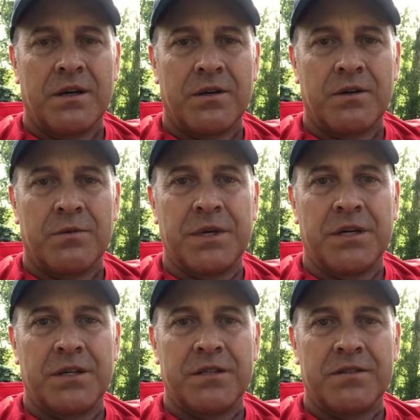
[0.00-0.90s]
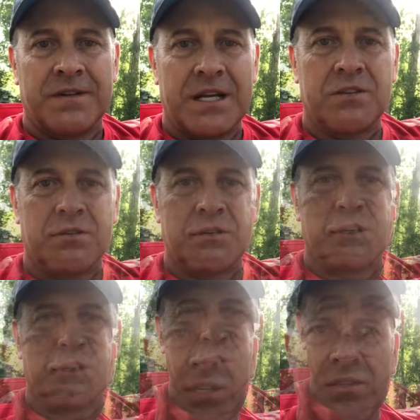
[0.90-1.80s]
your abilities
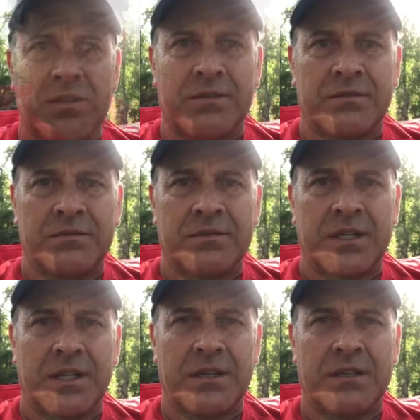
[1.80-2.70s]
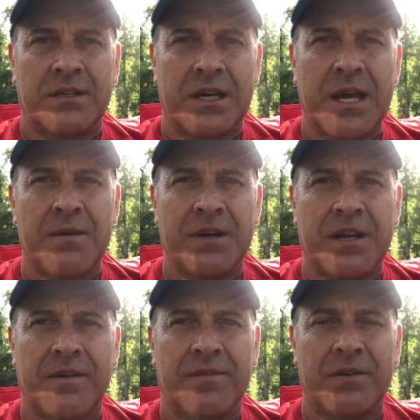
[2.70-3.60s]
financially, session, and the time and
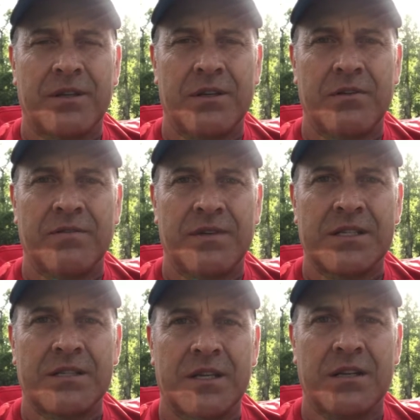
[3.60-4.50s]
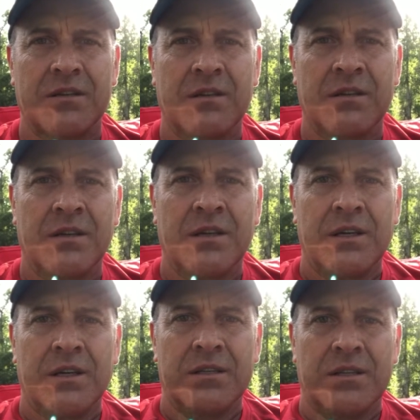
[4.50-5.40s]
effort that you invested in
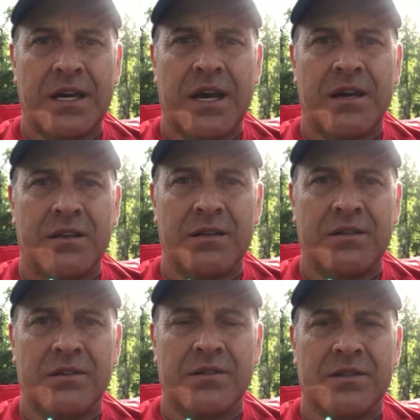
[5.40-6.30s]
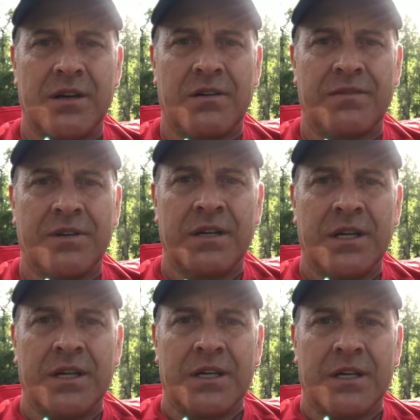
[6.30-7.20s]
to that, into yourself,
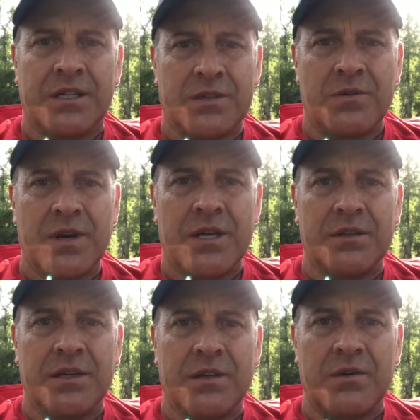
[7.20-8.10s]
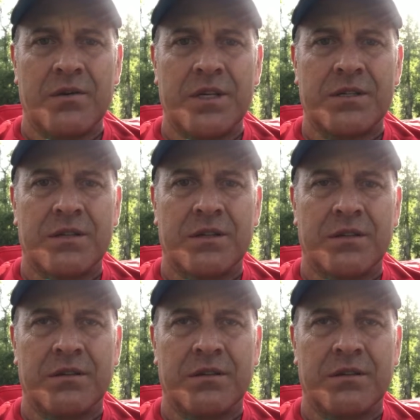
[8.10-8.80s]
has greatly increased